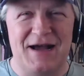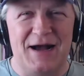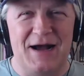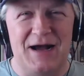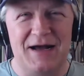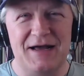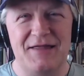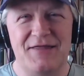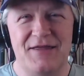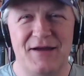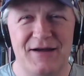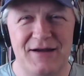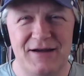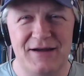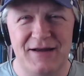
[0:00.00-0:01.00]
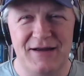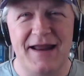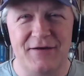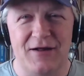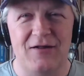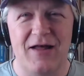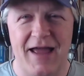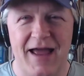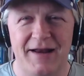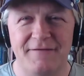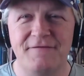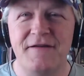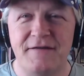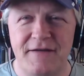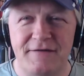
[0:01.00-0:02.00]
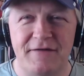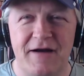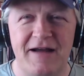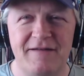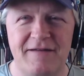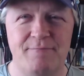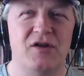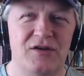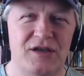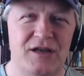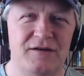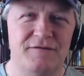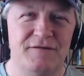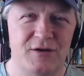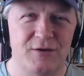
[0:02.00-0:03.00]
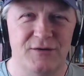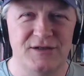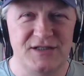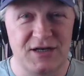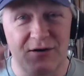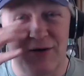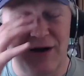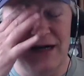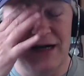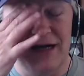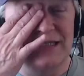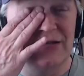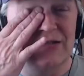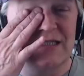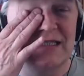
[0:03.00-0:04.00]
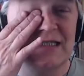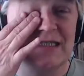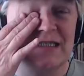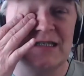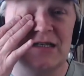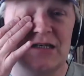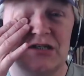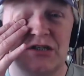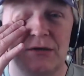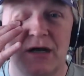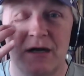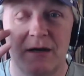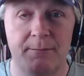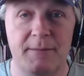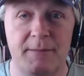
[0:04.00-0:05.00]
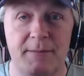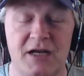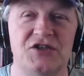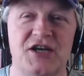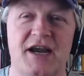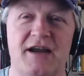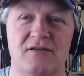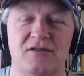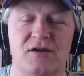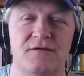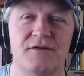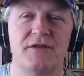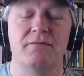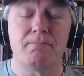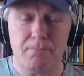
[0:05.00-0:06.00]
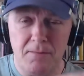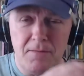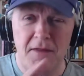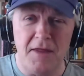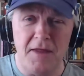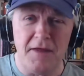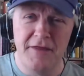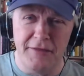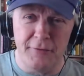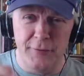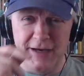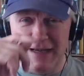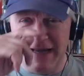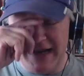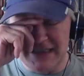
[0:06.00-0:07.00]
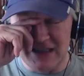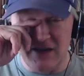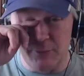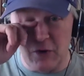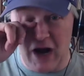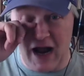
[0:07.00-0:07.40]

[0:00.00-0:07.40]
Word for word: Uh, the NFL had 55 million viewers across Nielsen's uh, uh, measured channels over the three days of the